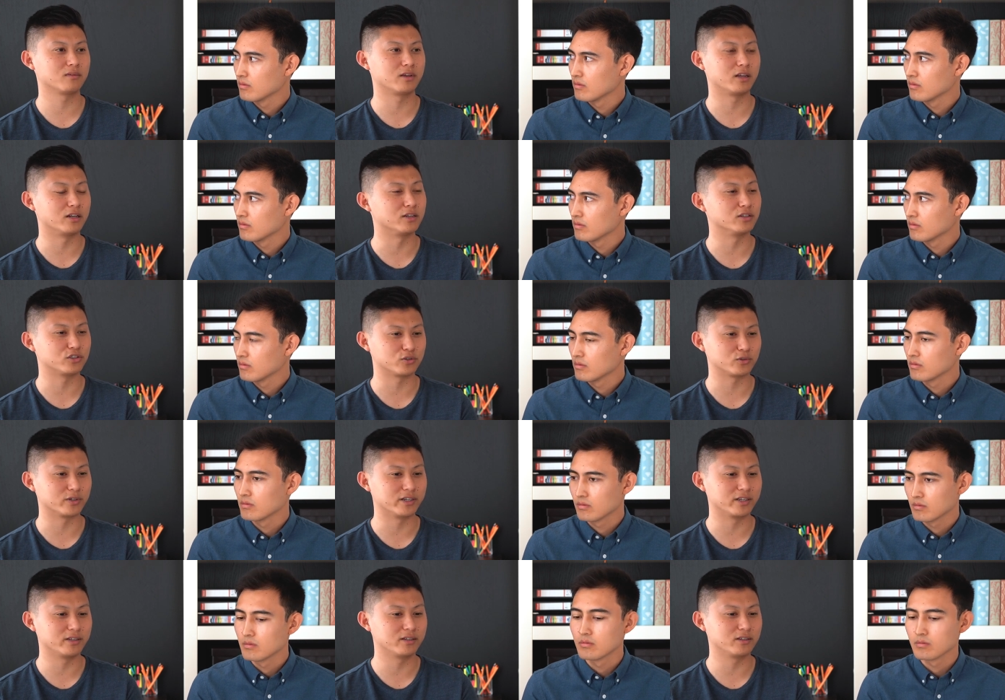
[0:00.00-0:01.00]

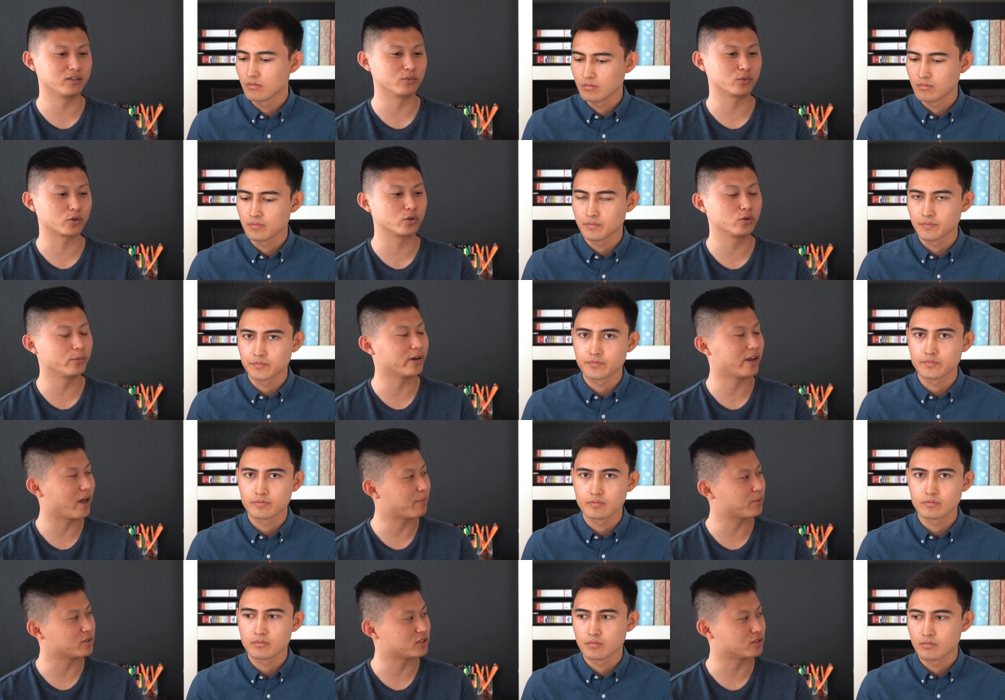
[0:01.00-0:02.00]
Speaker 1: industry, recruitment
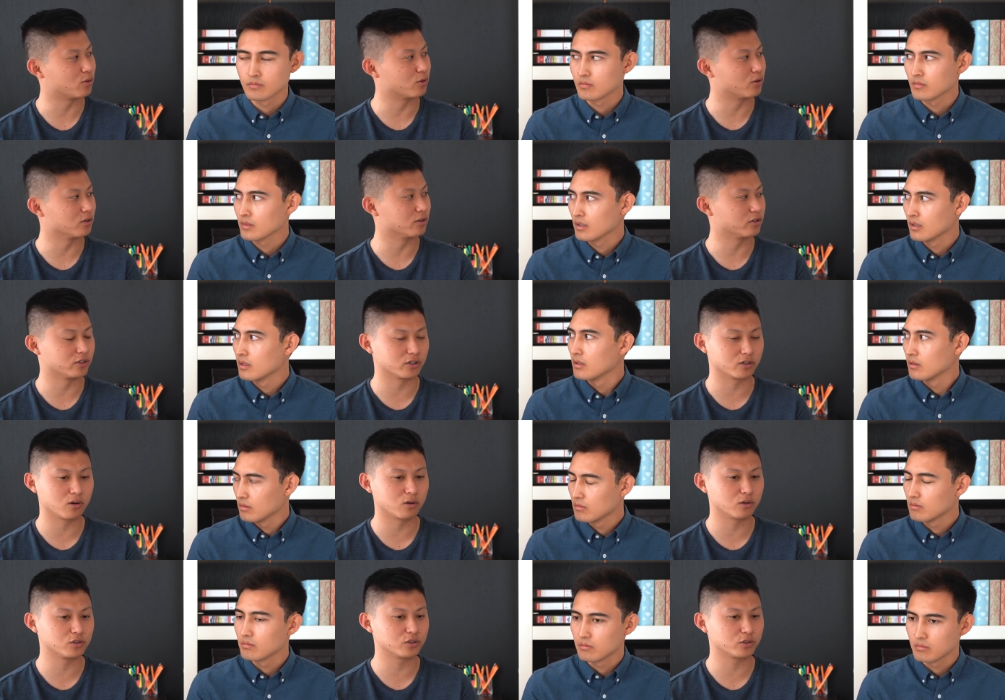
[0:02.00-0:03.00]
happens so early in your
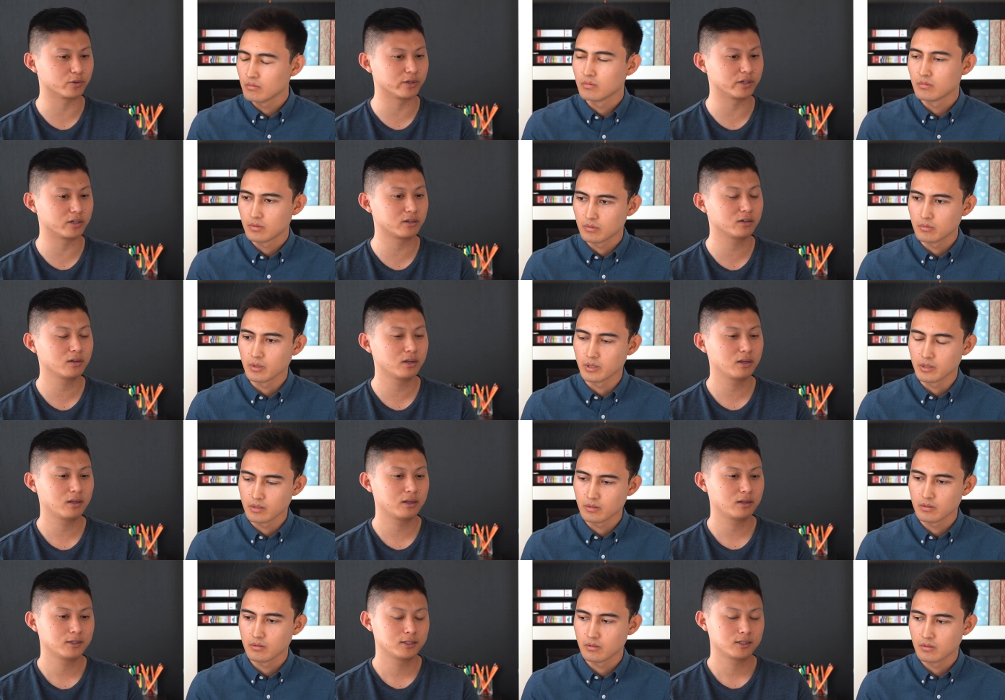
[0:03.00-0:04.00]
college career right.
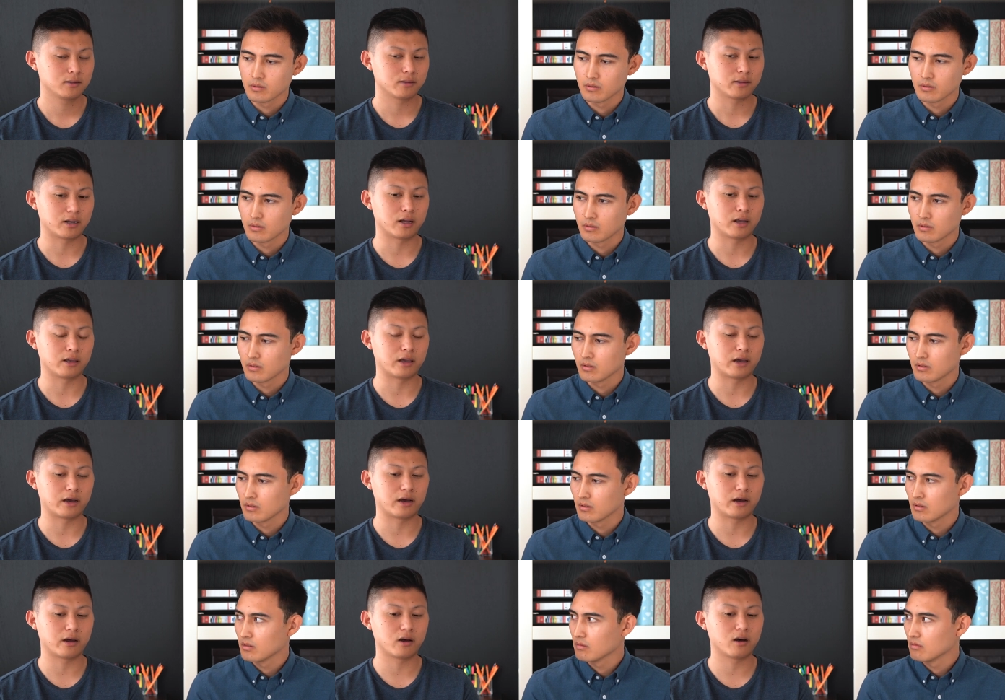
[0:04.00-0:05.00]
that I
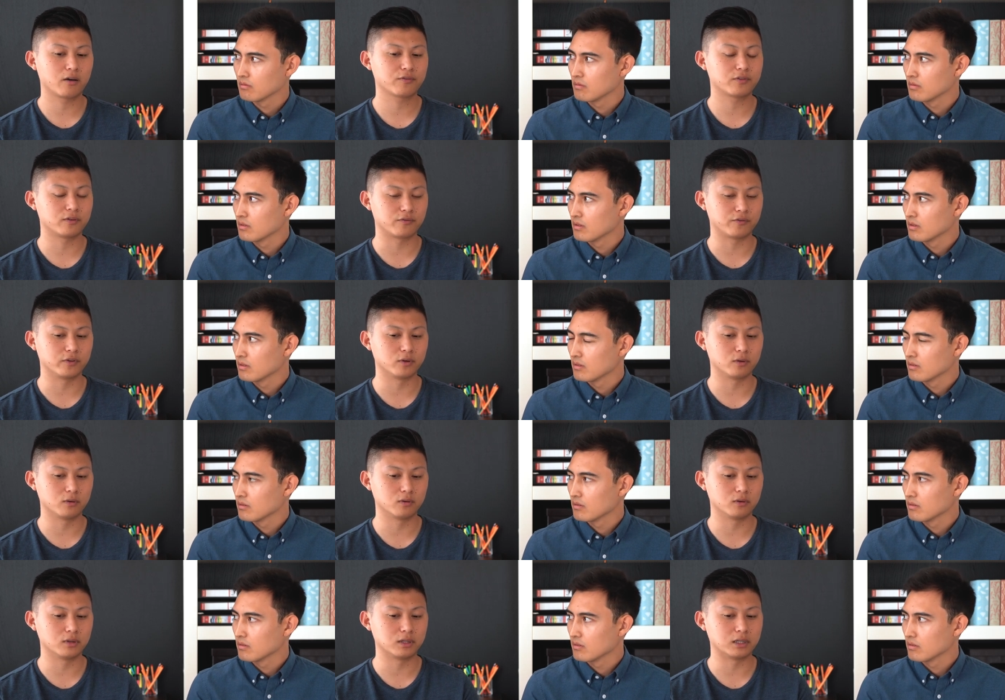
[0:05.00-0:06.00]
I often
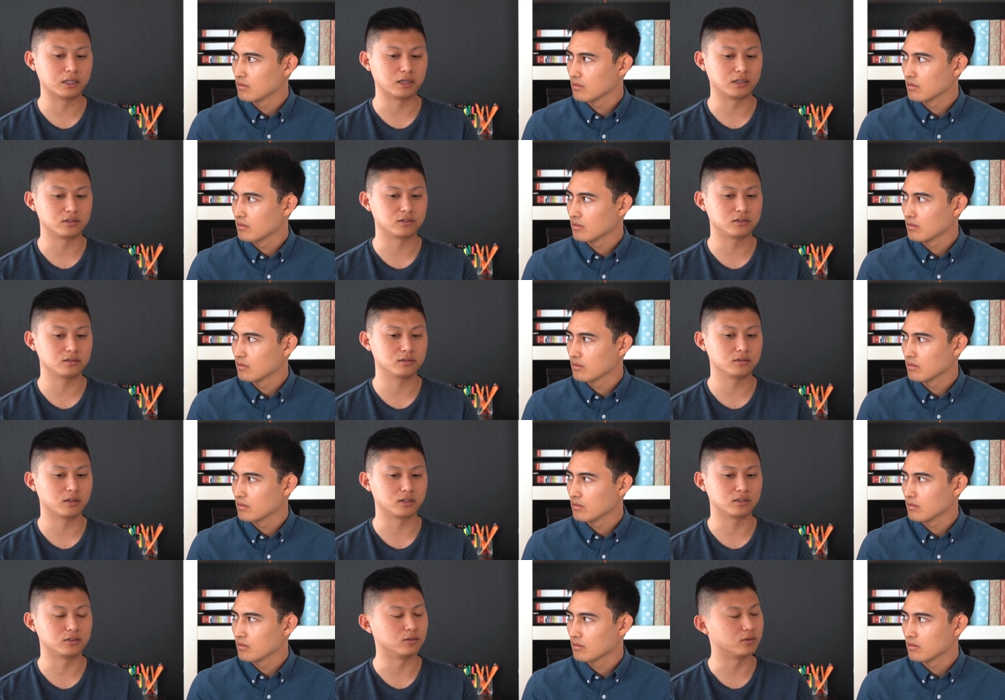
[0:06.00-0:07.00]
feel like
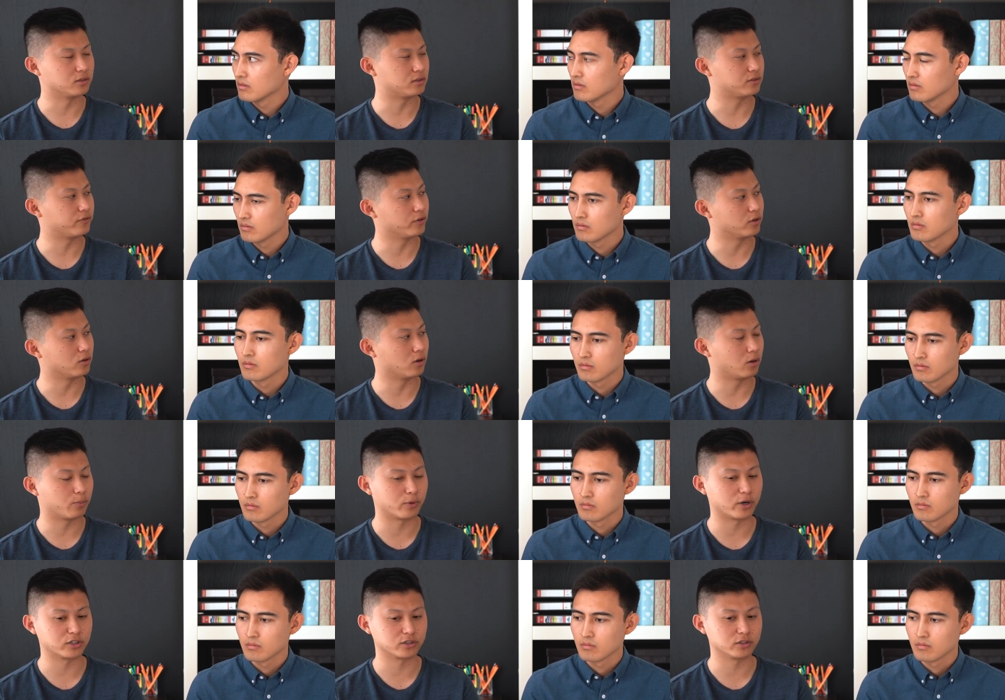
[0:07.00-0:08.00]
like students feel a
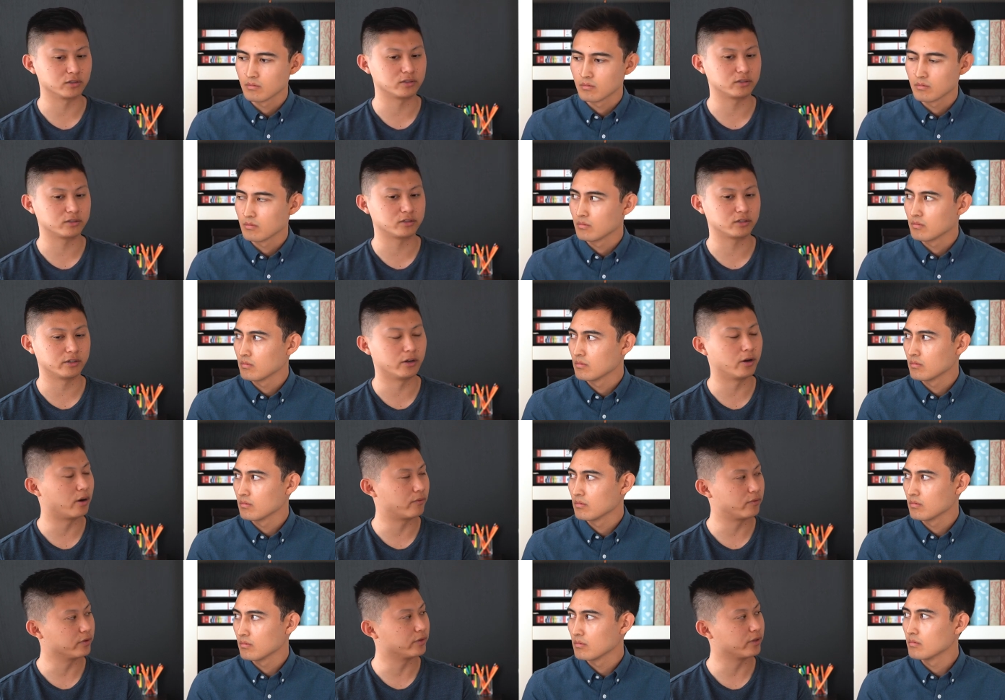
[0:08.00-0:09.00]
pressure to know
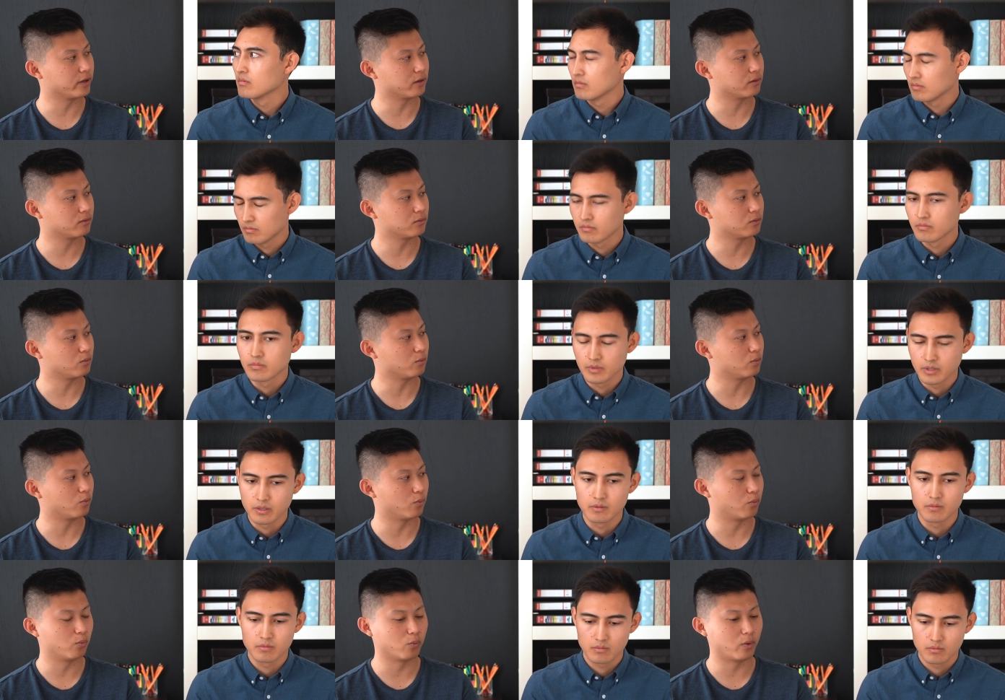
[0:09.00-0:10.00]
everything yeah.
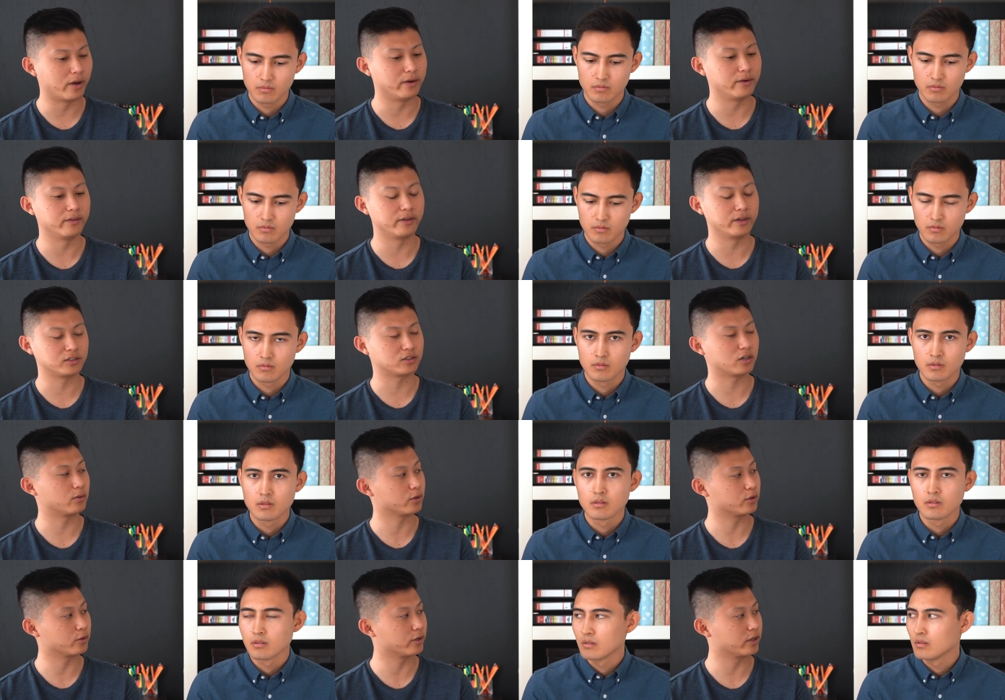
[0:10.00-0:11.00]
when they start
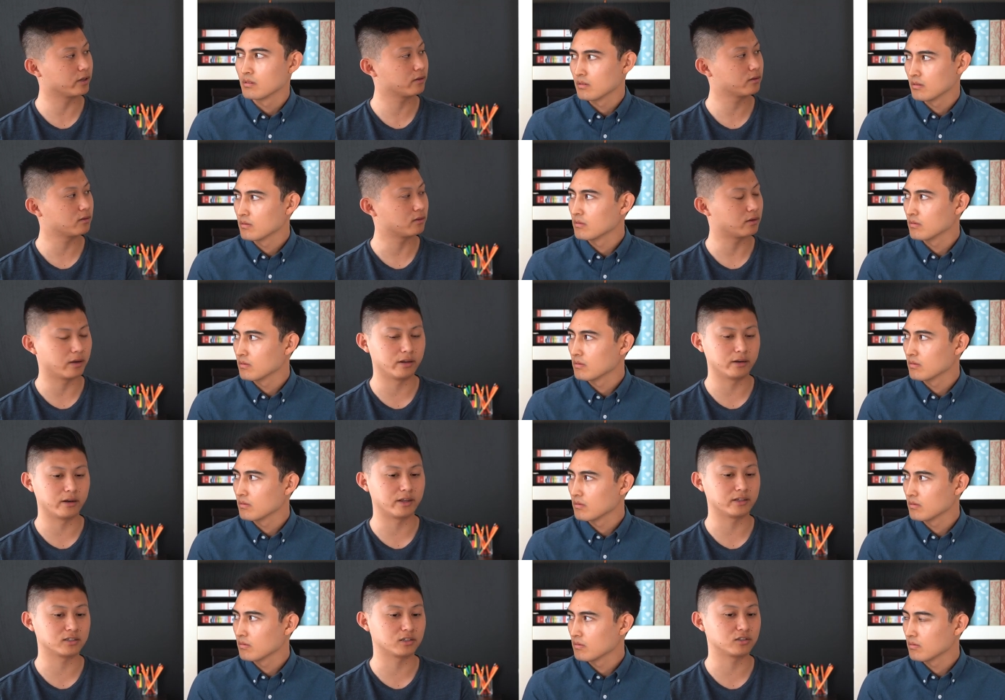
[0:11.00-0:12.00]
recruiting and
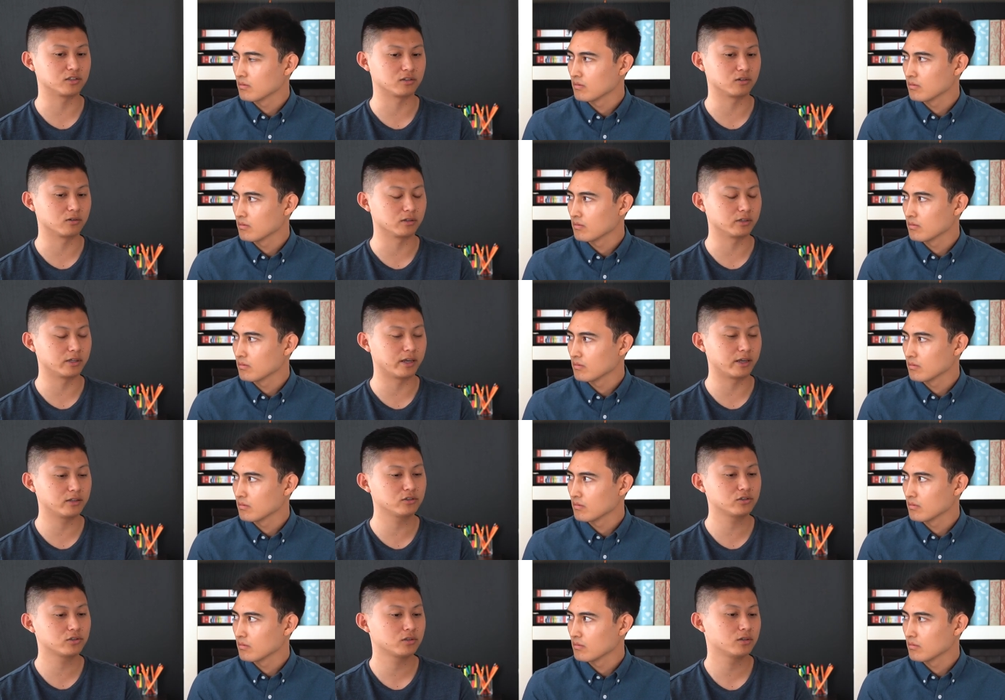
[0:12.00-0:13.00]
at such an early
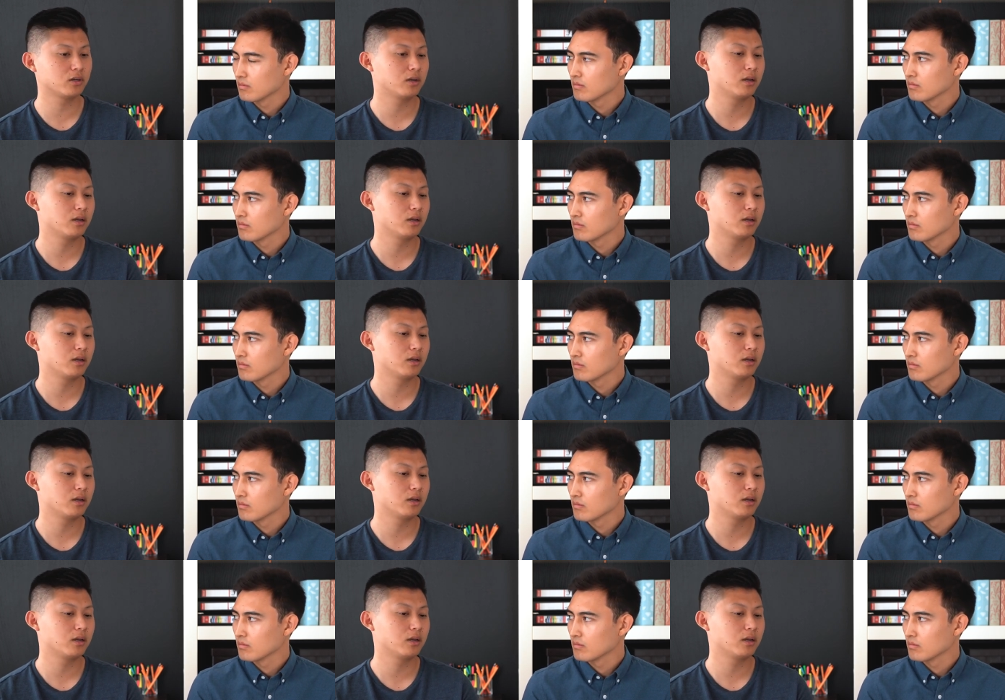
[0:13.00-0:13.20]
age.